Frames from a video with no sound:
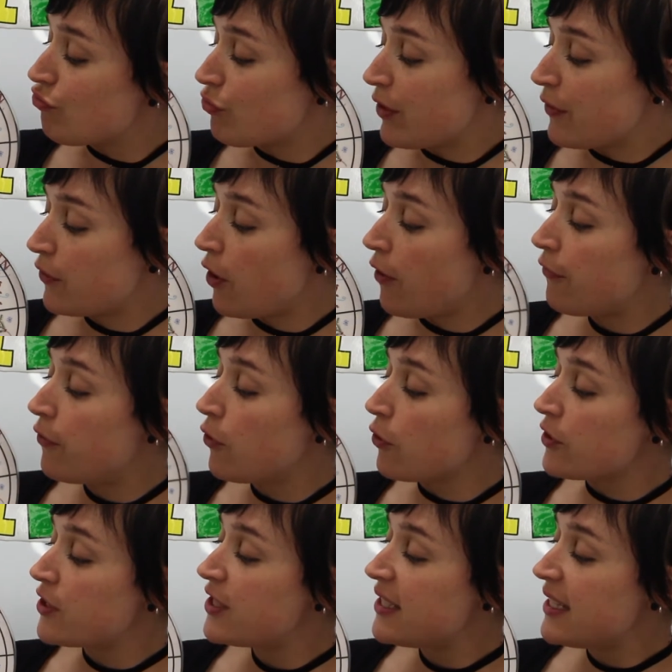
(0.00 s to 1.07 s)
we've got
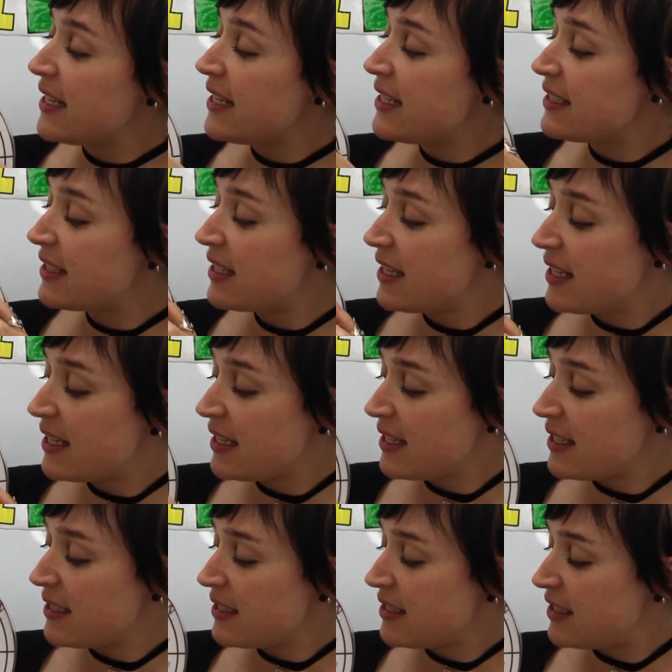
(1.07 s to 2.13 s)
4
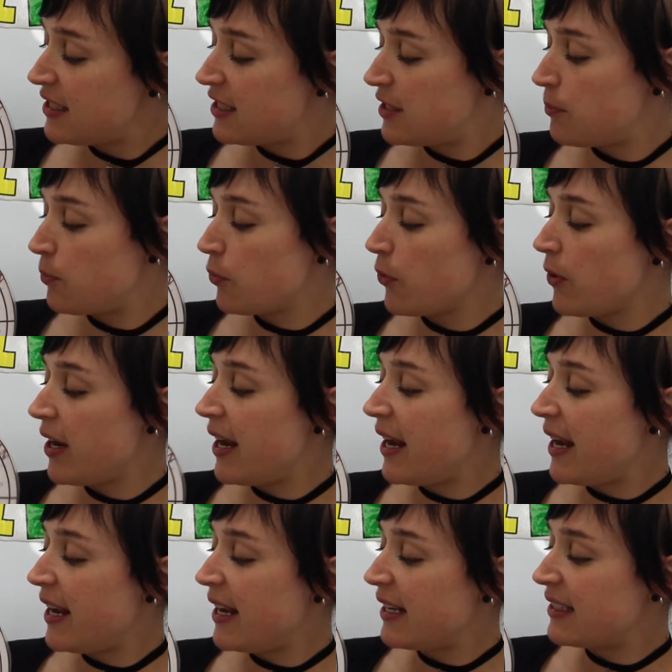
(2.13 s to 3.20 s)
seasons,
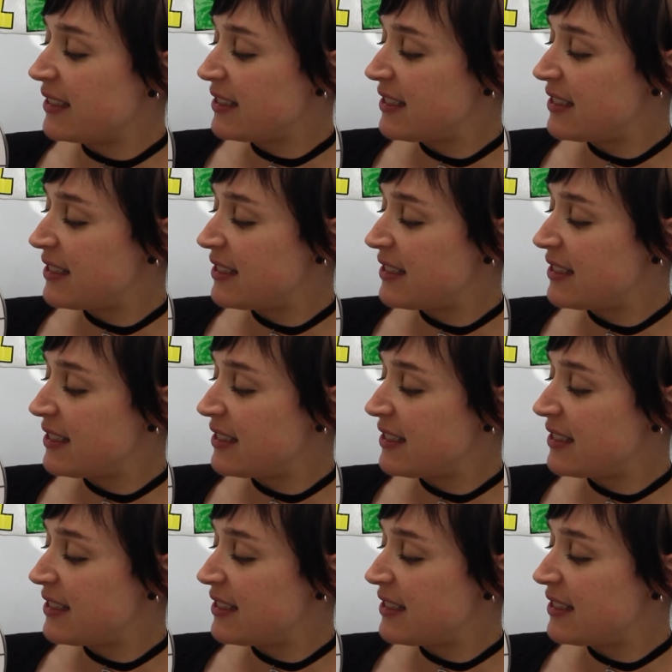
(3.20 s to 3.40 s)
spring,